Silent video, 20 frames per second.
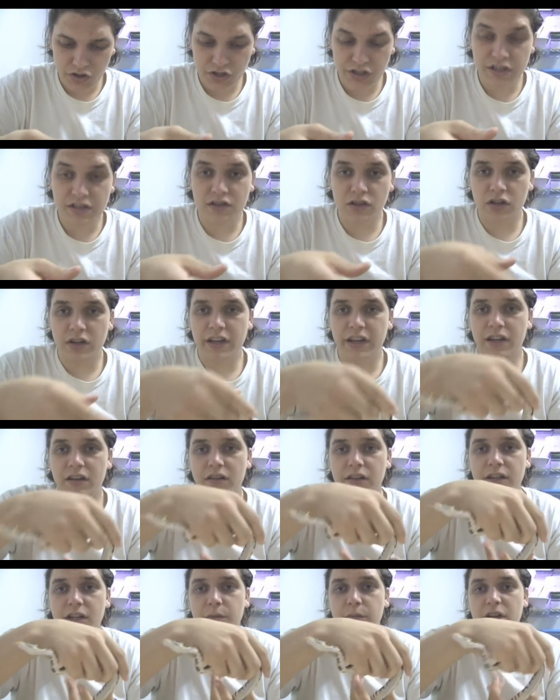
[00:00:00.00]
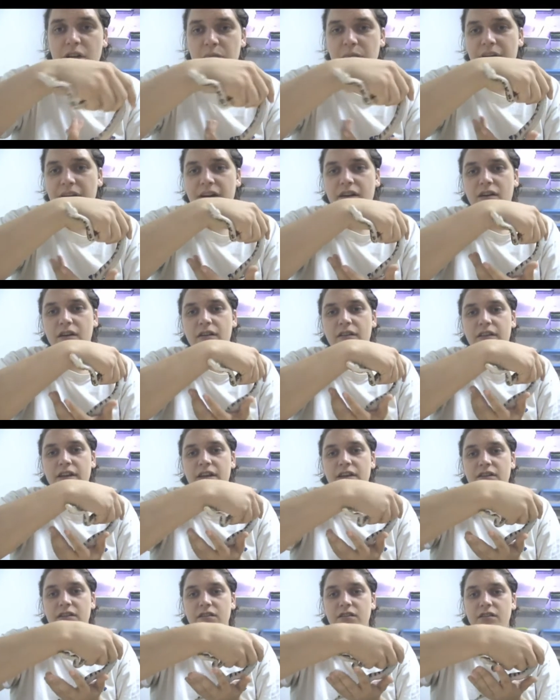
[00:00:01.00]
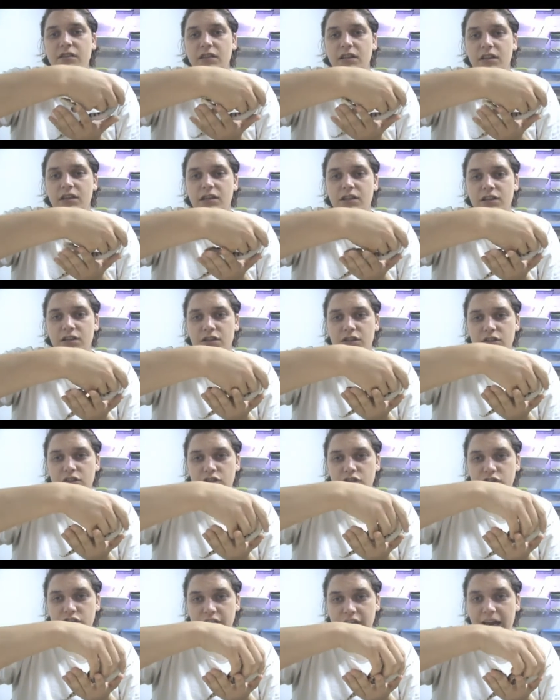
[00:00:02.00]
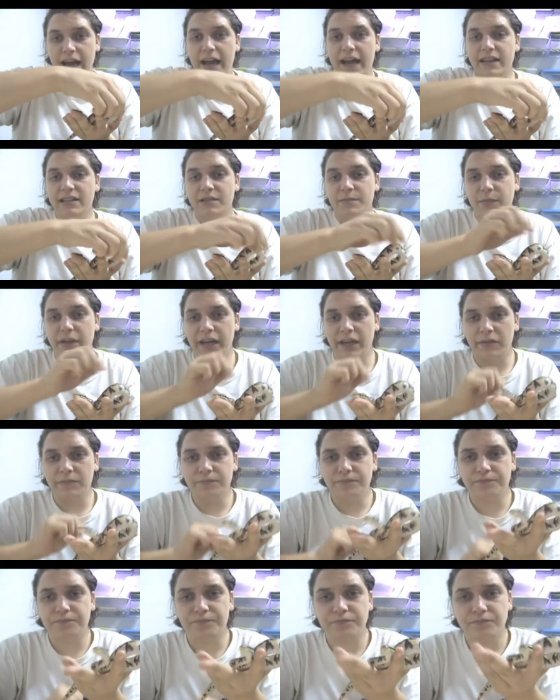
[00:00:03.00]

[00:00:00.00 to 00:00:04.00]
she's looking a little bit better than she has been.